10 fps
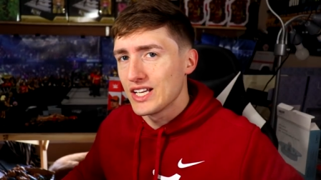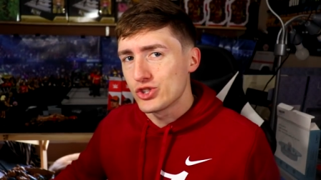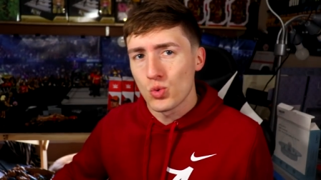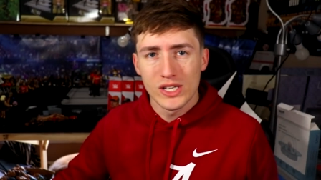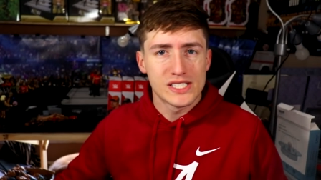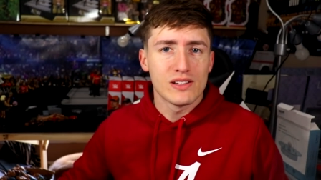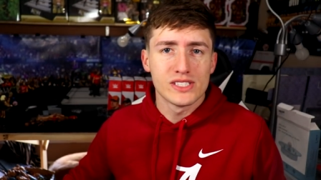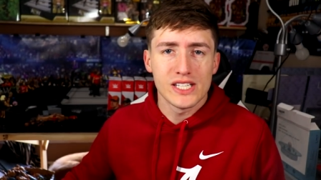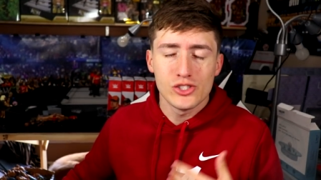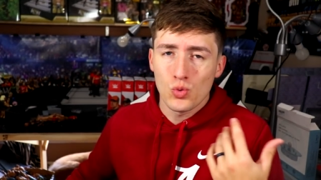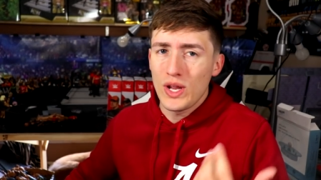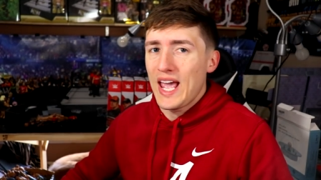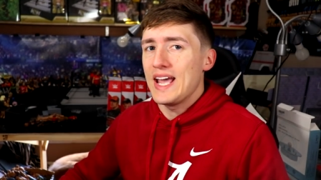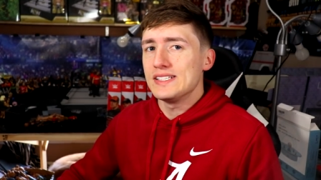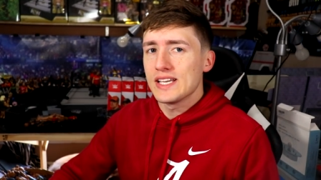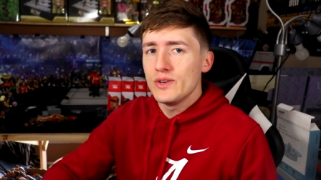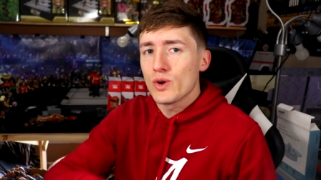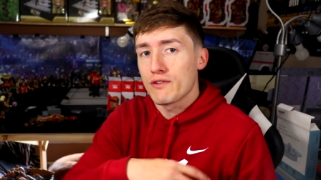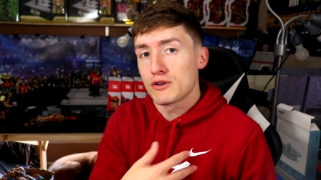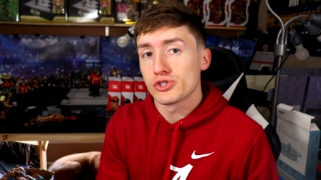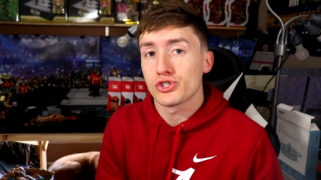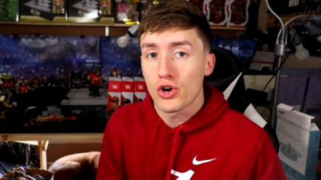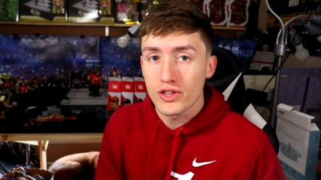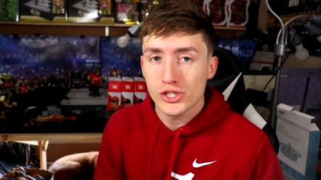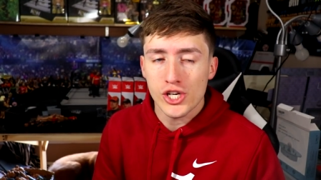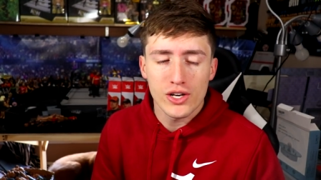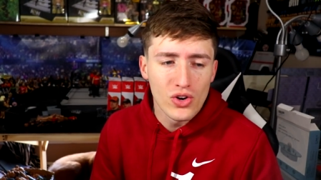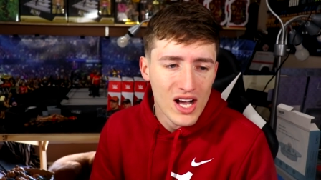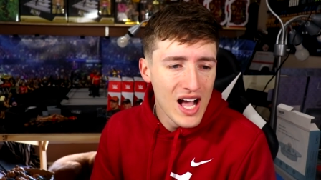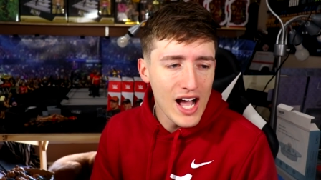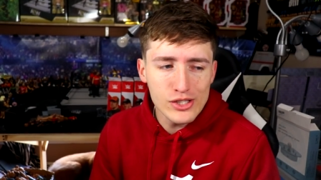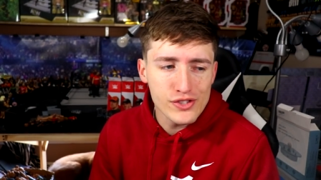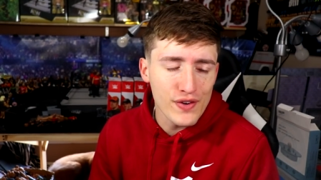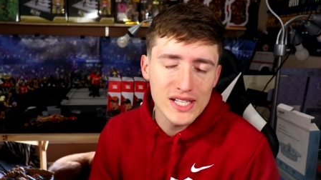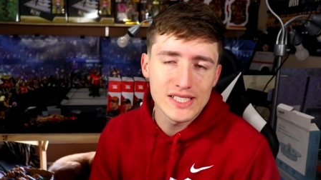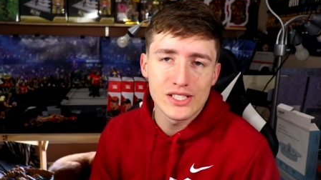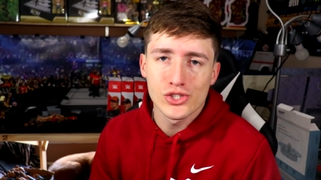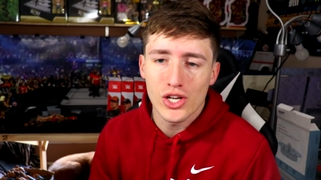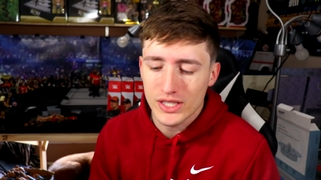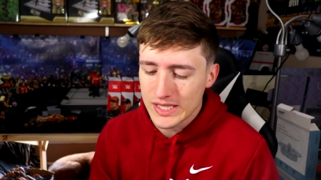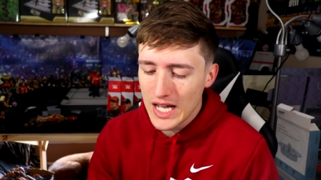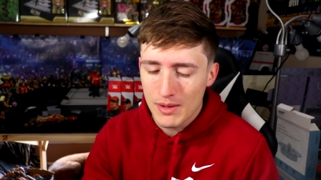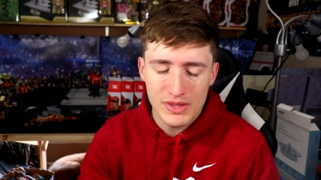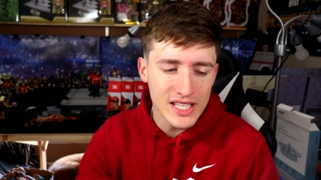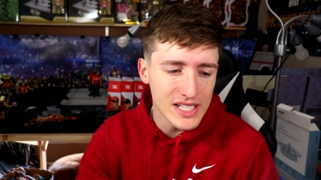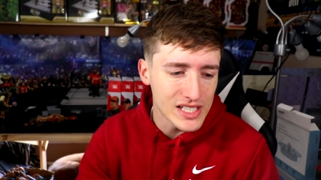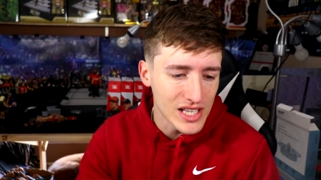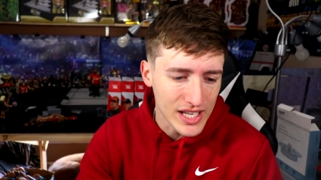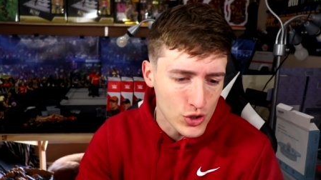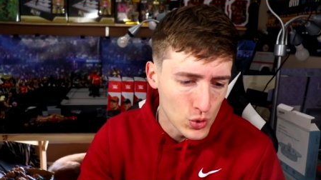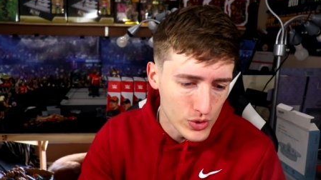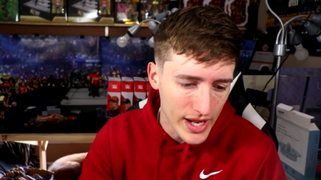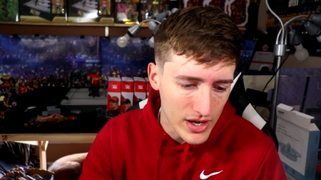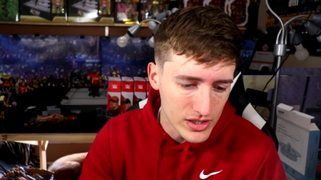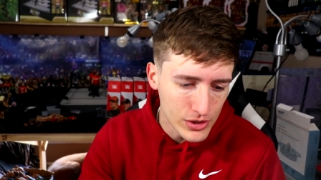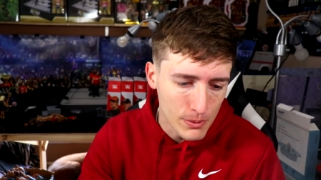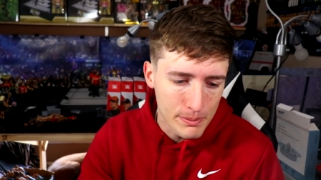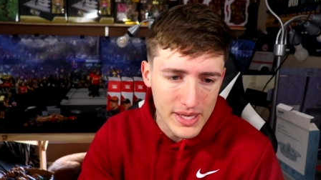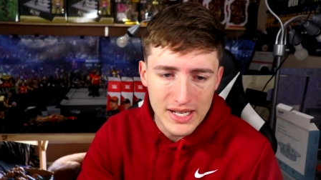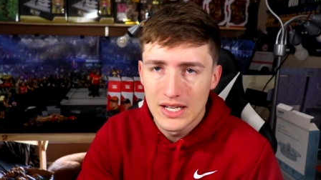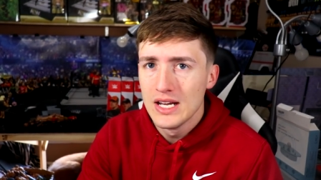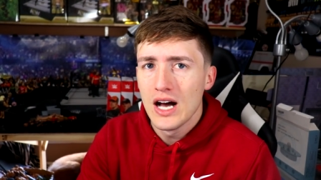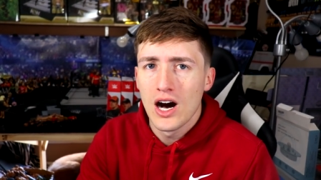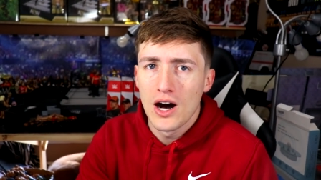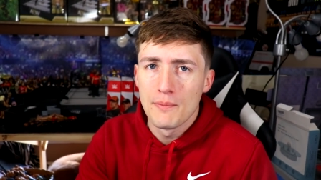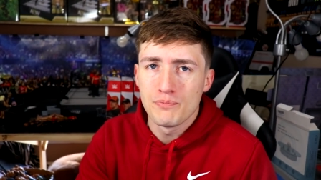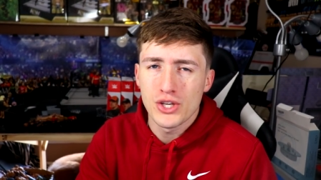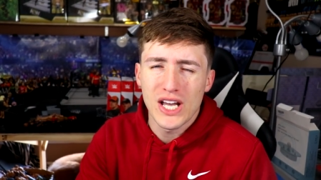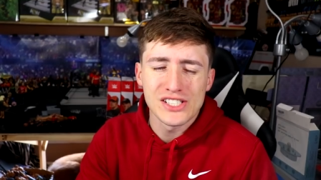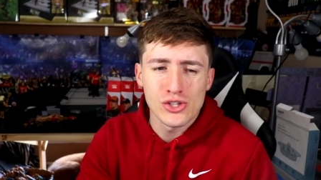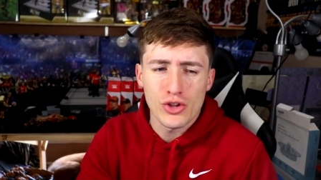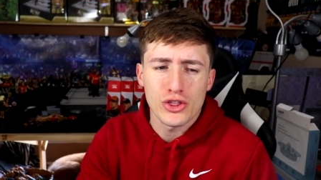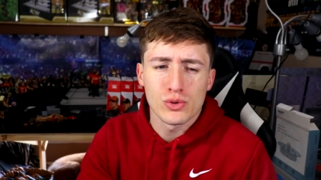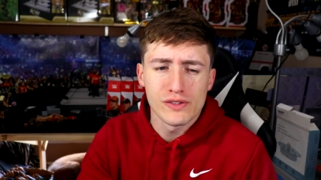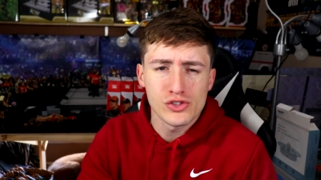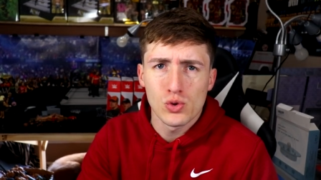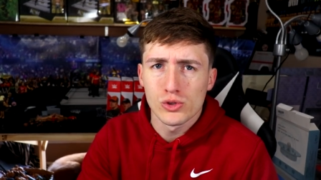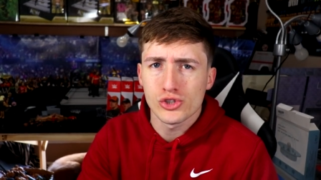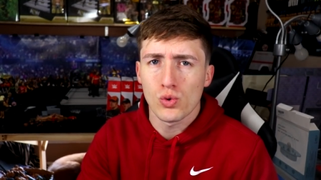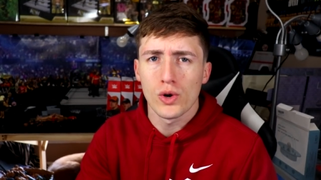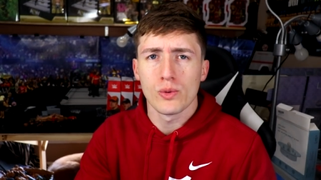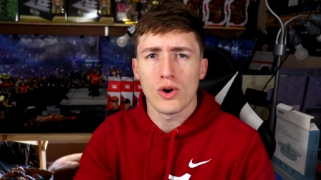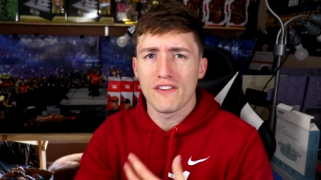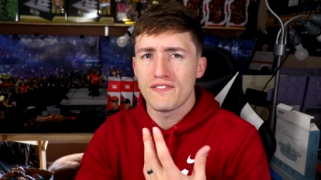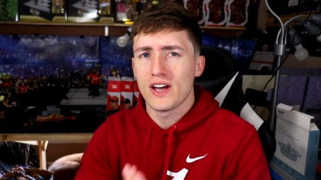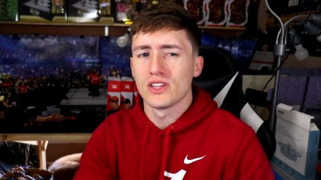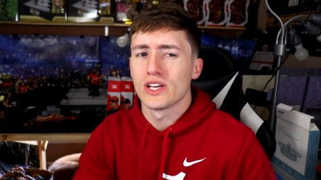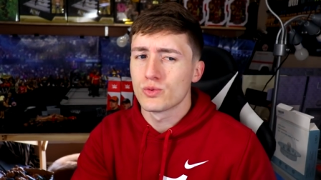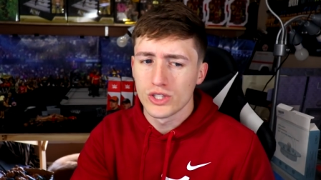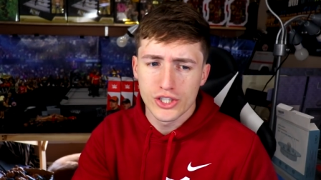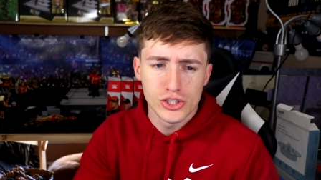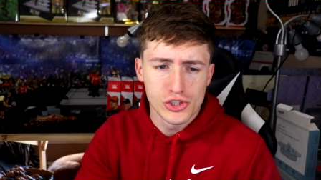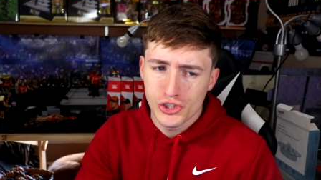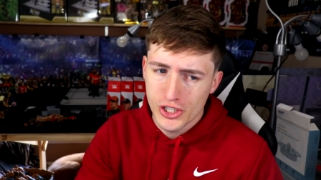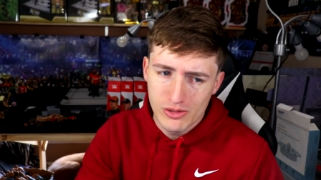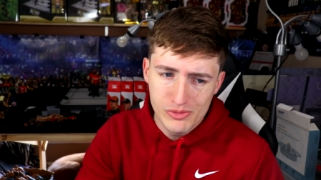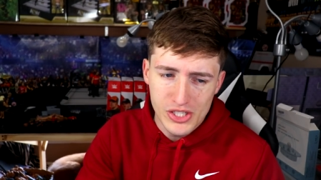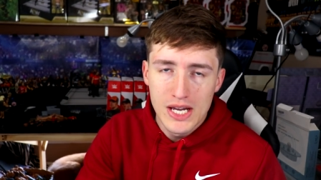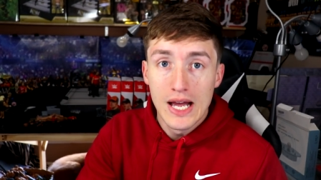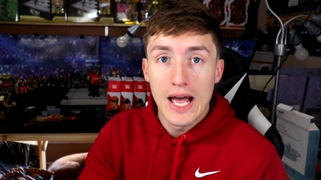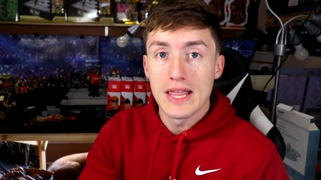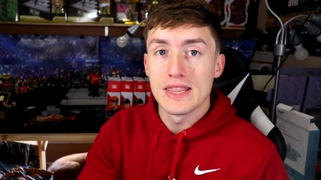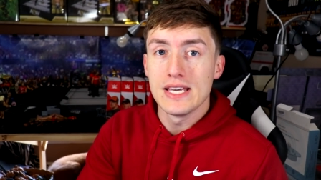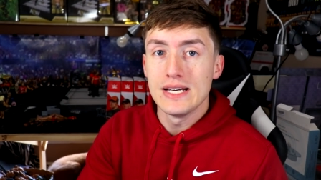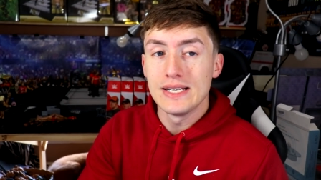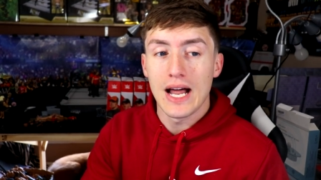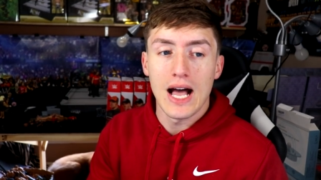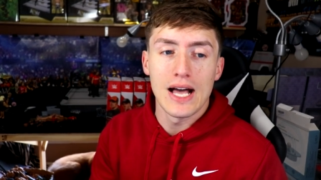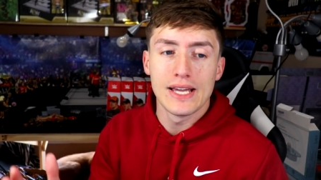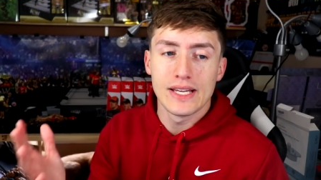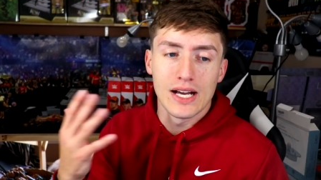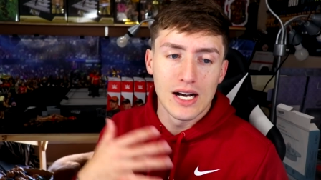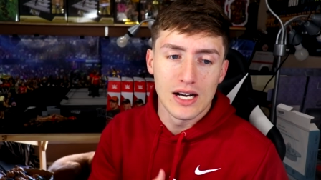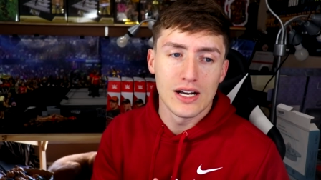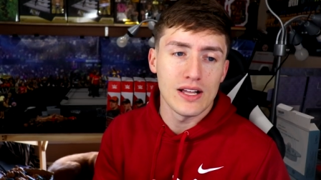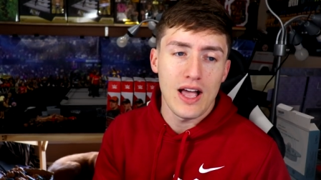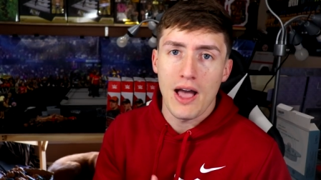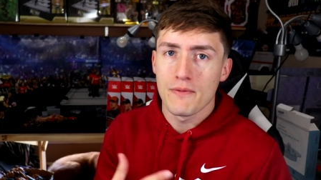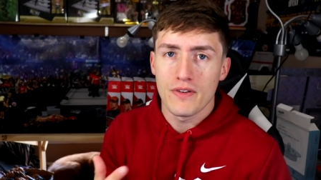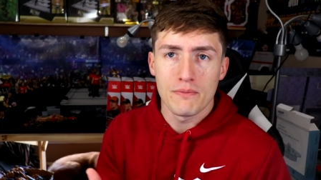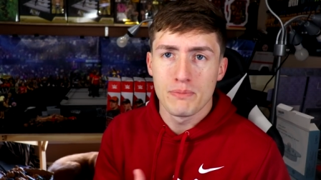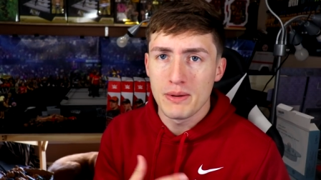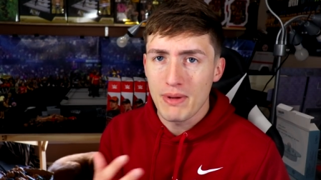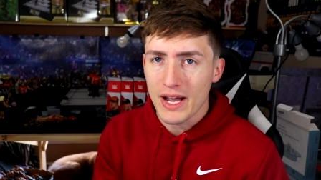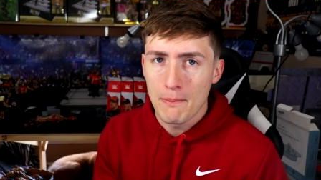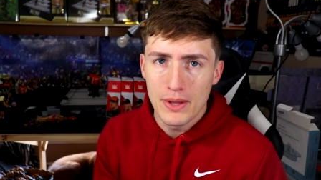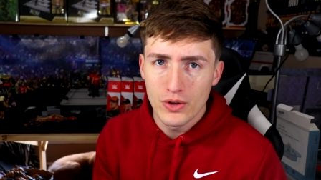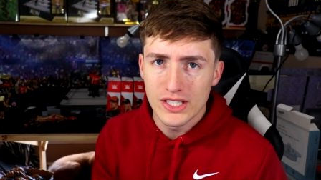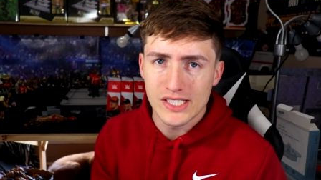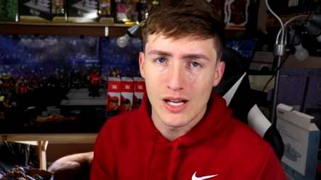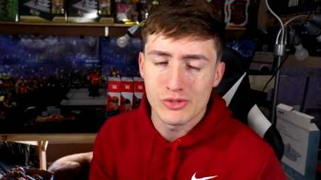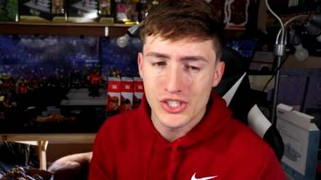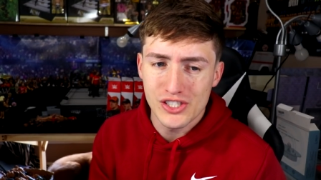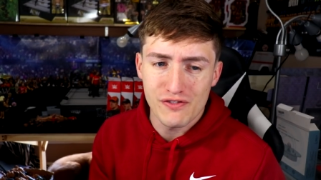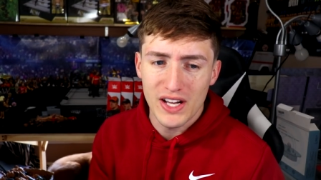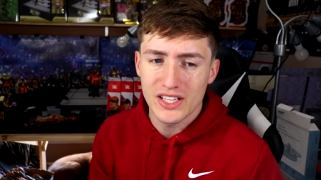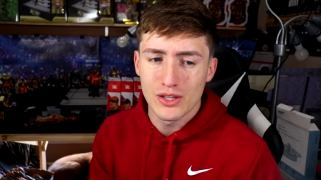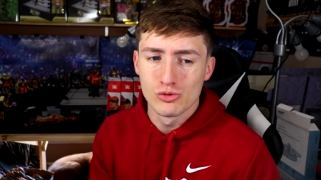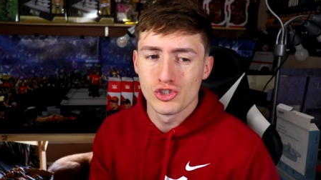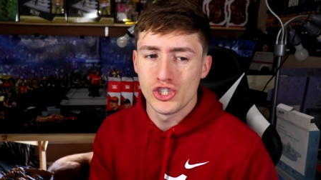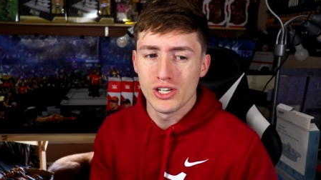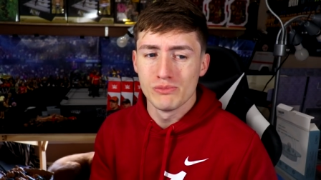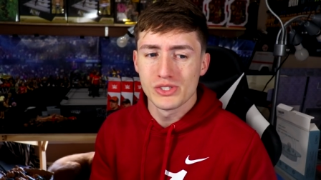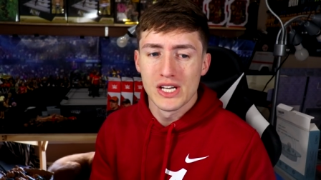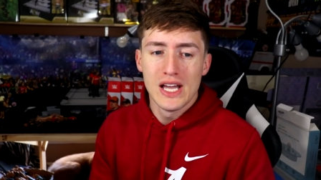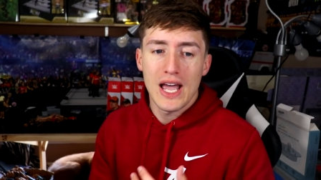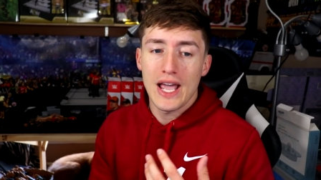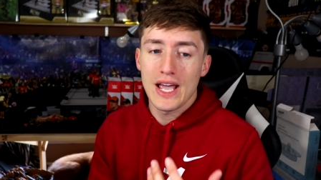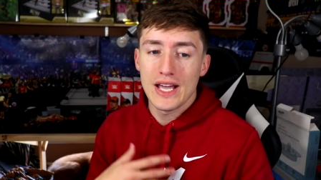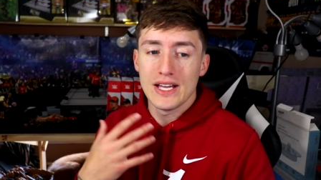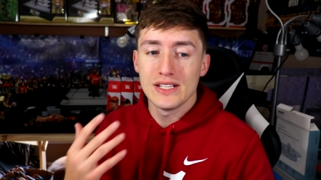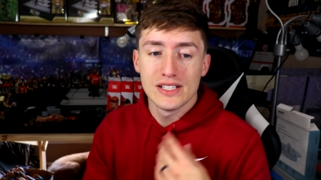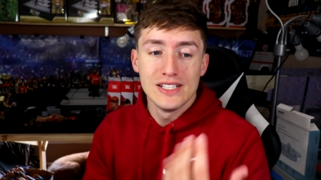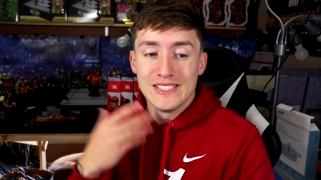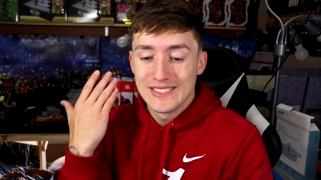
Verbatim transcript: in like twenty seventeen, twenty eighteen when I first started the channel. I used to find deals all the time. Then it like cooled down a little bit. Um, you guys know the thrift store story where I found like really good gems, and then I, uh, I've been back a million times since finding those gems, and